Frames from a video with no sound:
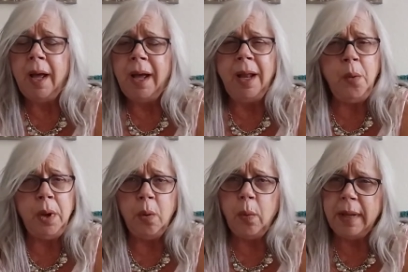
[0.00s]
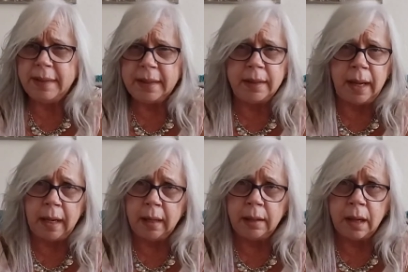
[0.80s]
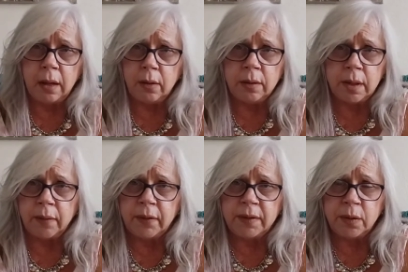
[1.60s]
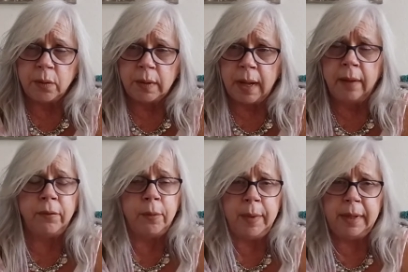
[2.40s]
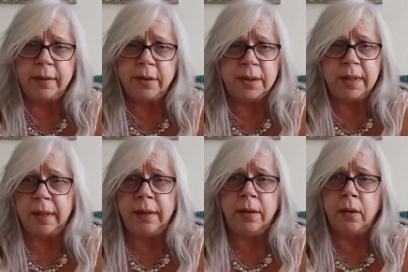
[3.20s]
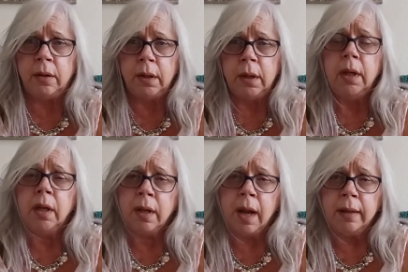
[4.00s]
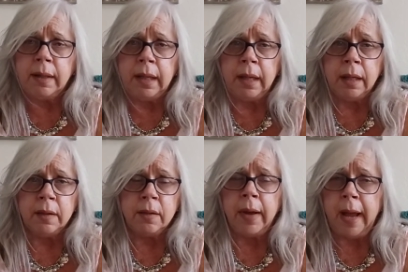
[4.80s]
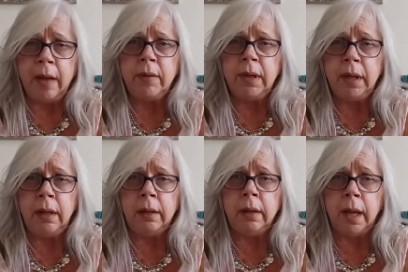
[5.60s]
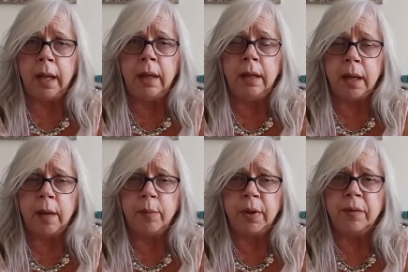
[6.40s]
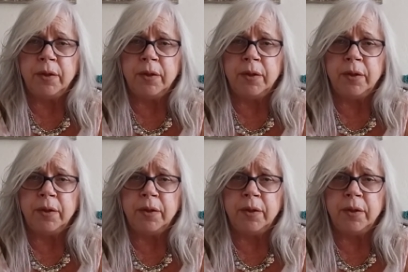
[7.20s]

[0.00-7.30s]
I don't want to waste a day in a doctor's office doing that. For me, it's just easier not to eat it. So I haven't eaten any type of